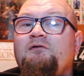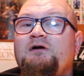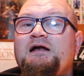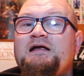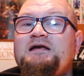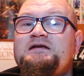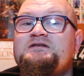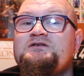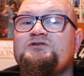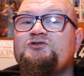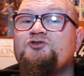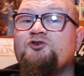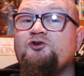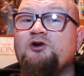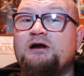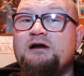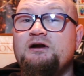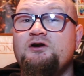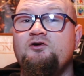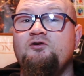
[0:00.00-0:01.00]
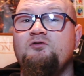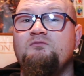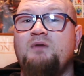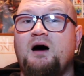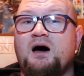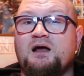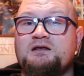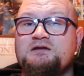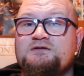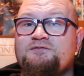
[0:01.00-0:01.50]
releasing three new
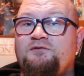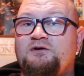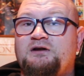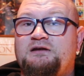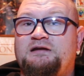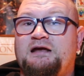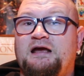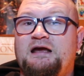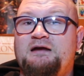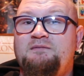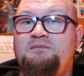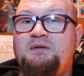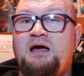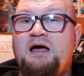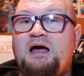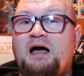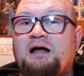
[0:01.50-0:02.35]
models for the team